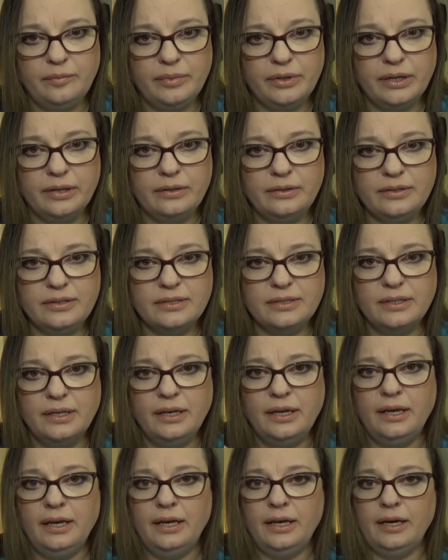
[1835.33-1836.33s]
pulse,
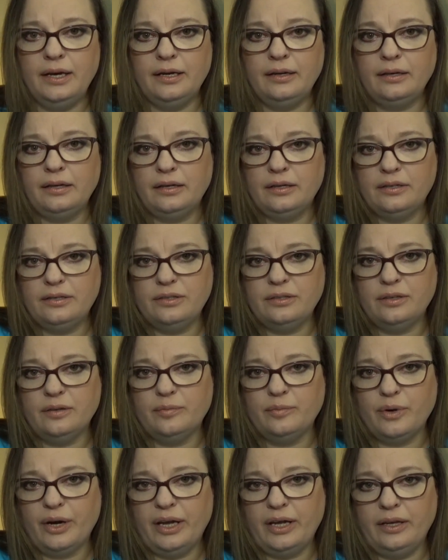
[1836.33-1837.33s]
and I'm going to do
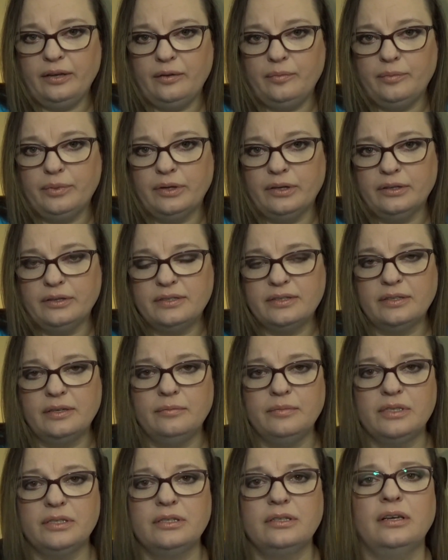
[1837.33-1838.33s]
the brachial pulse,
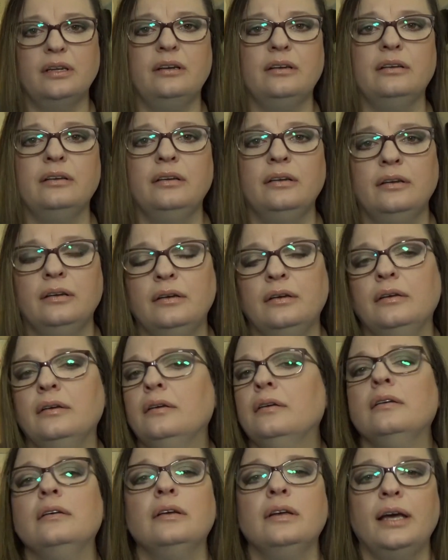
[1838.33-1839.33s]
and I'm just going
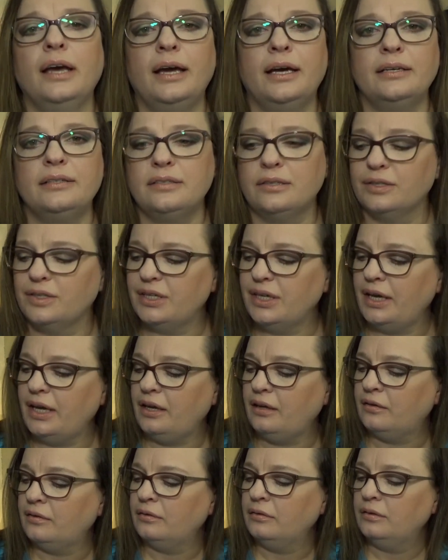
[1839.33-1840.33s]
to
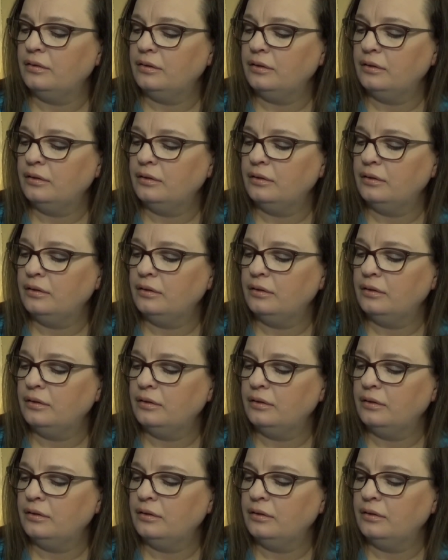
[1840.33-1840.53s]
ascertain